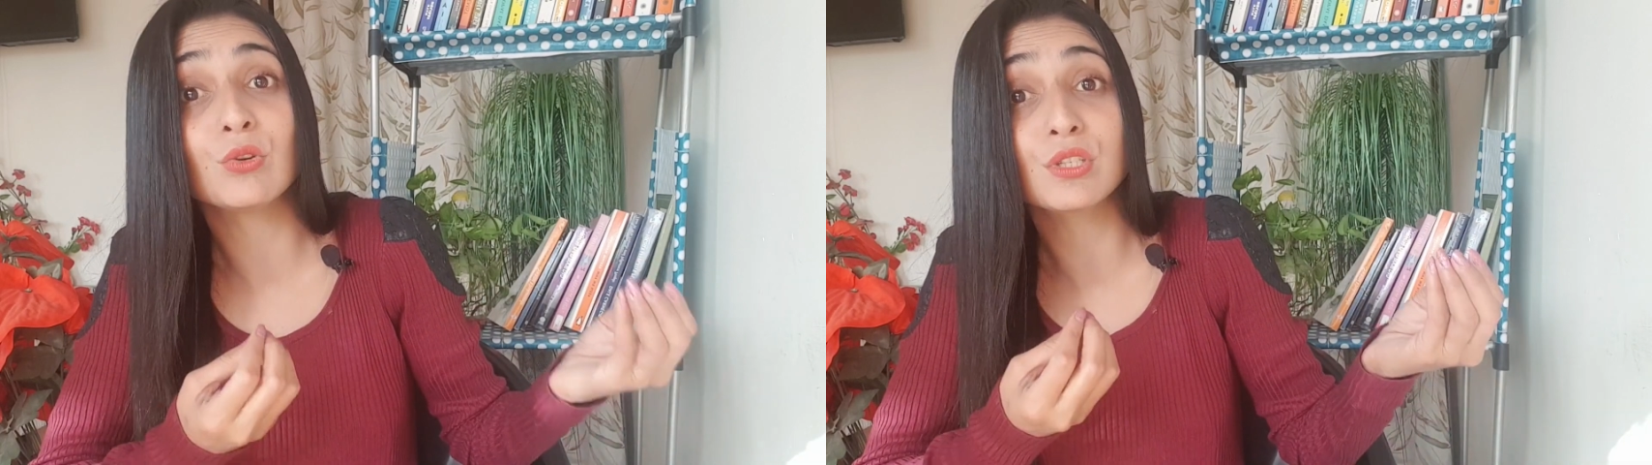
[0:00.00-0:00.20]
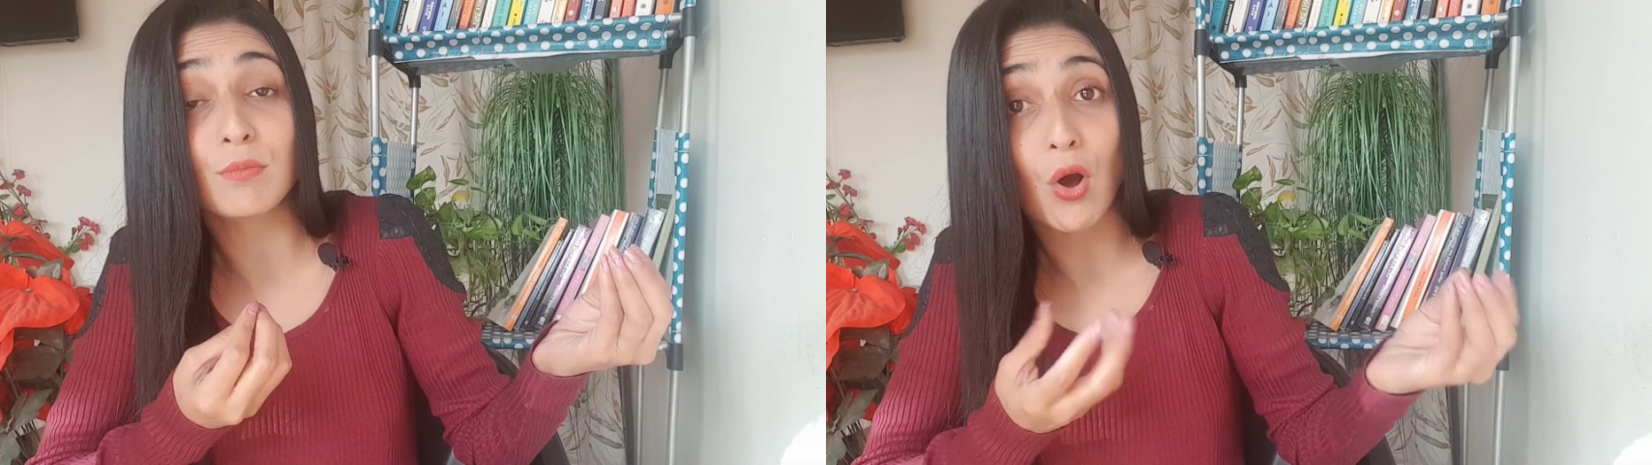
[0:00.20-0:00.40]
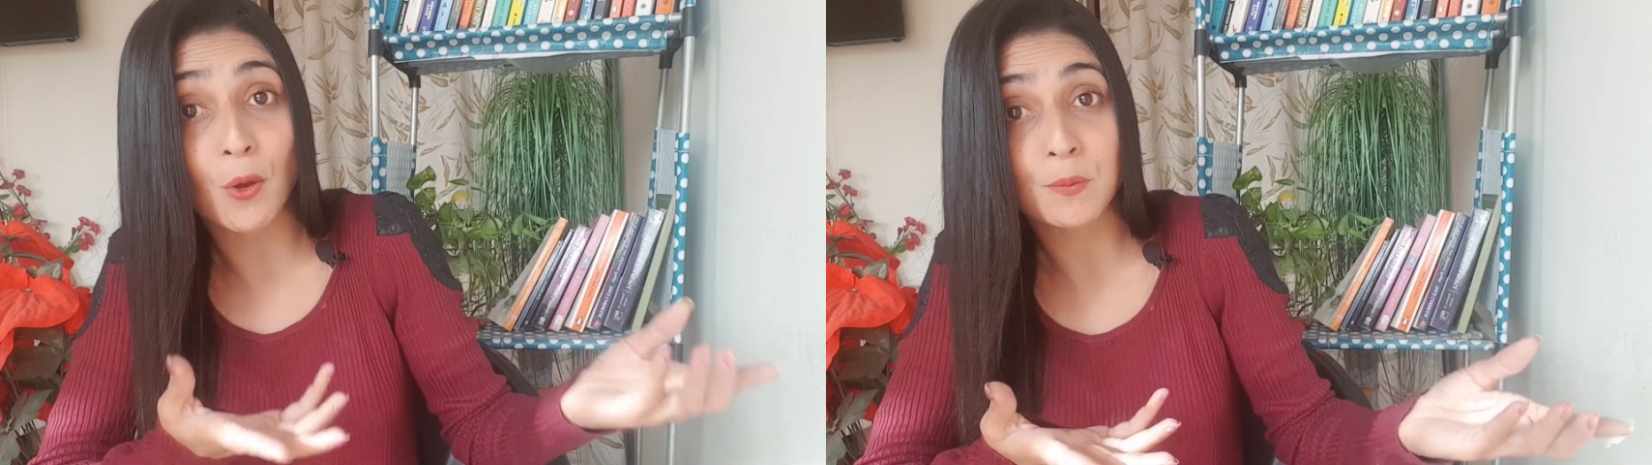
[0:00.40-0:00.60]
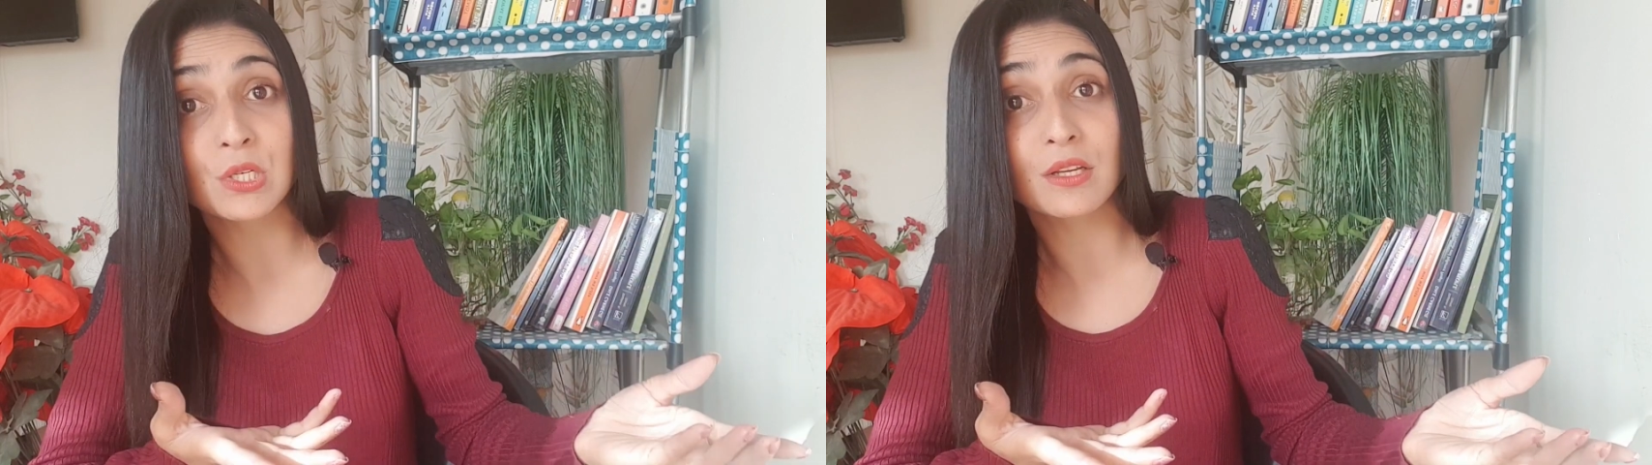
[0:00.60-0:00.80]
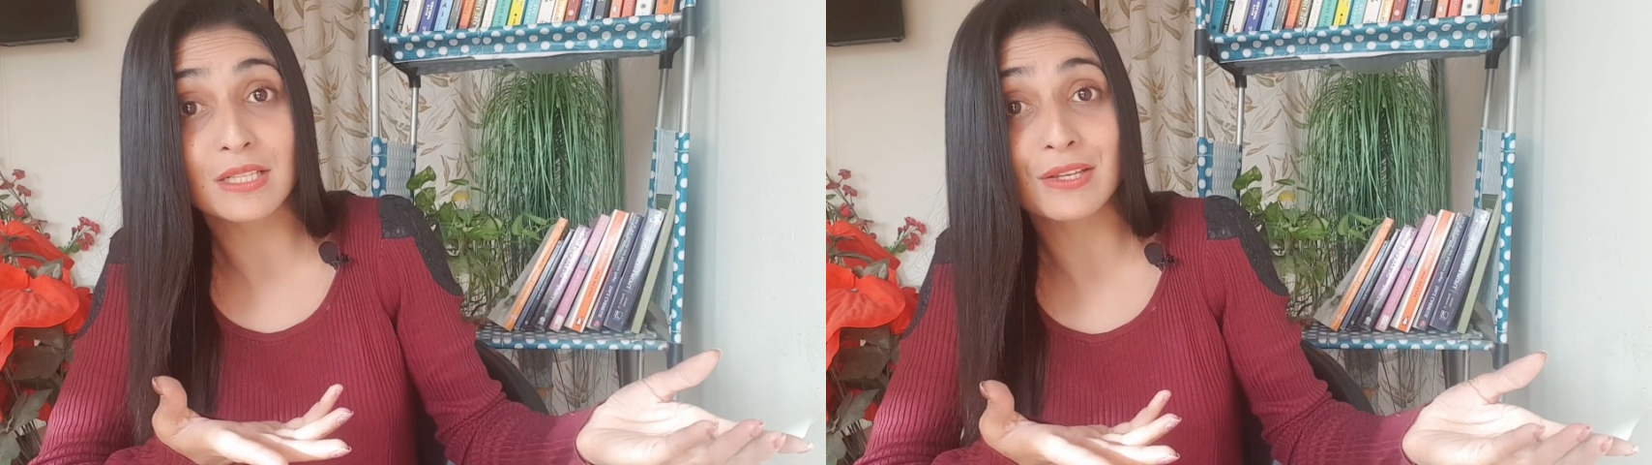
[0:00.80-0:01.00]
some
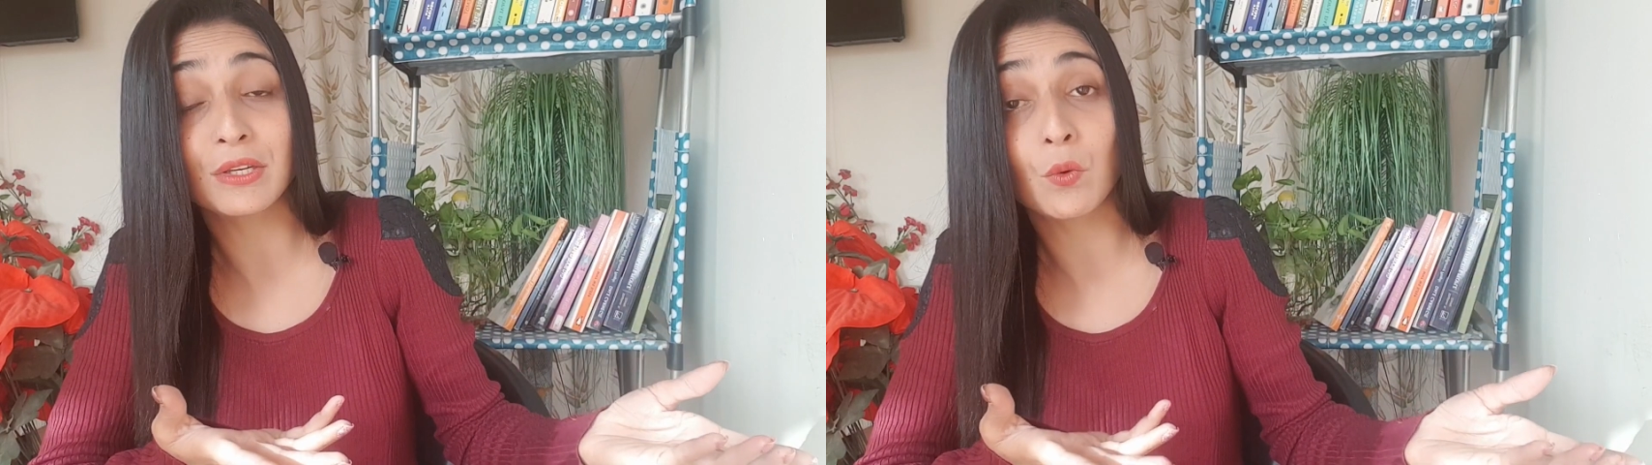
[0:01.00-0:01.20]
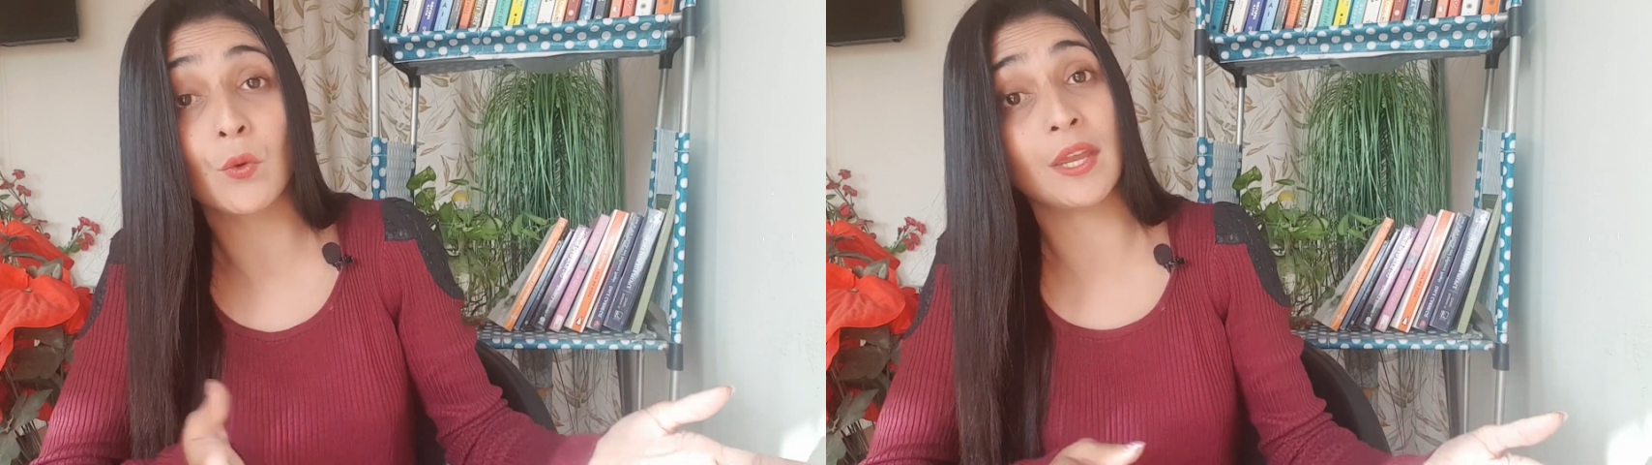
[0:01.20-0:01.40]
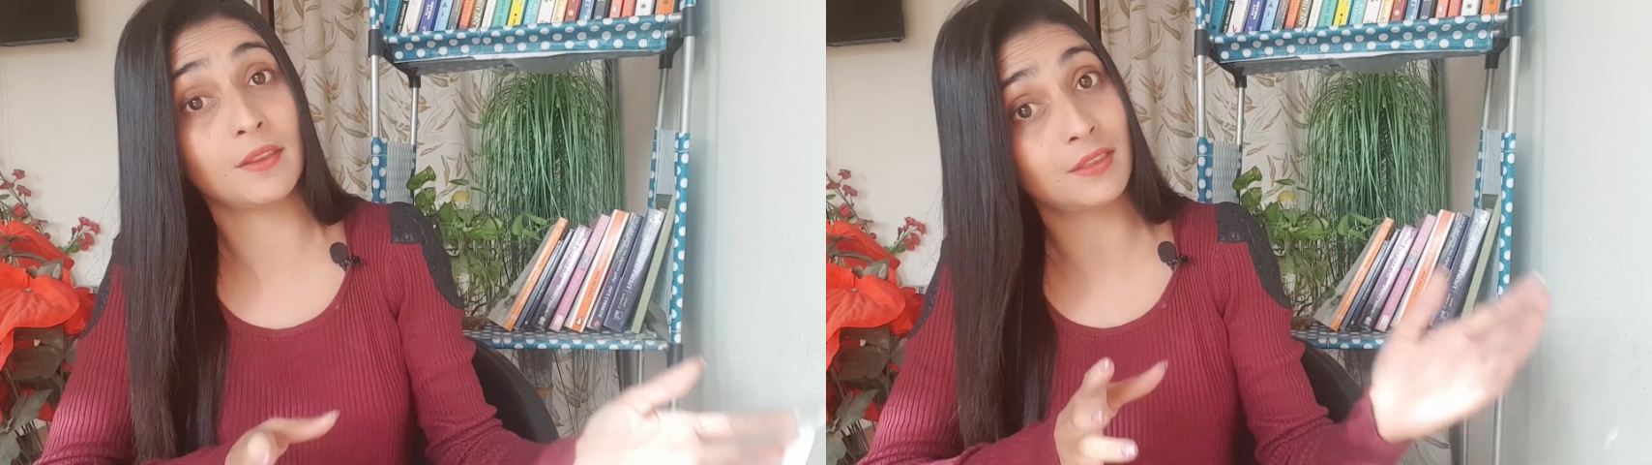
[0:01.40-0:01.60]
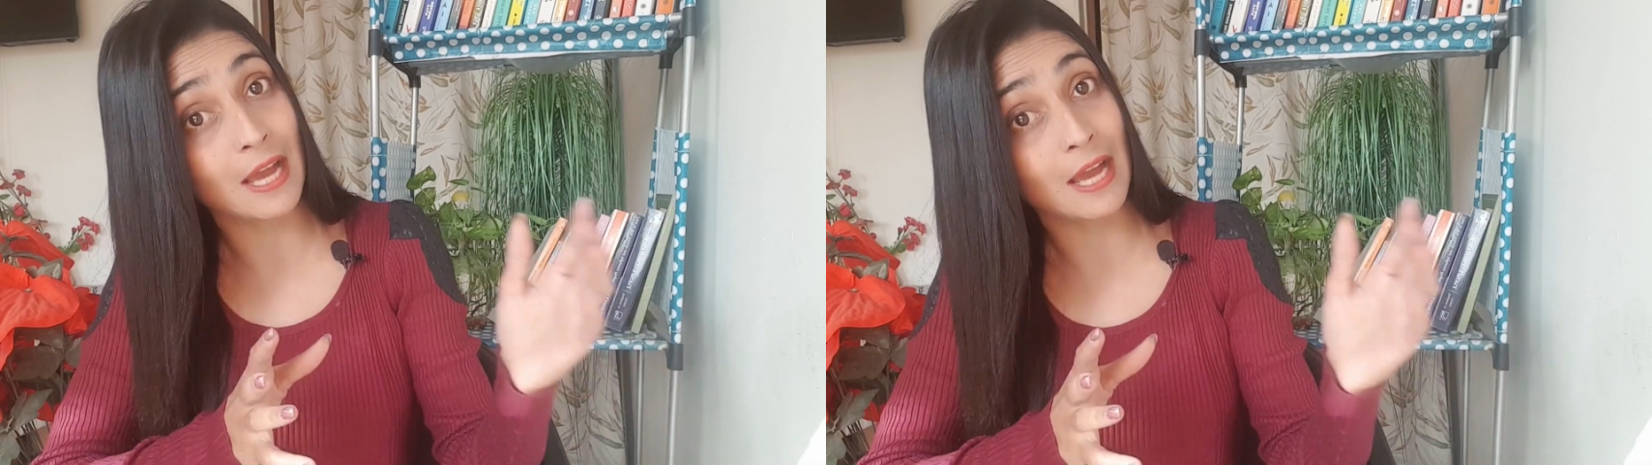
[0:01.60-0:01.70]
obstacles in your way.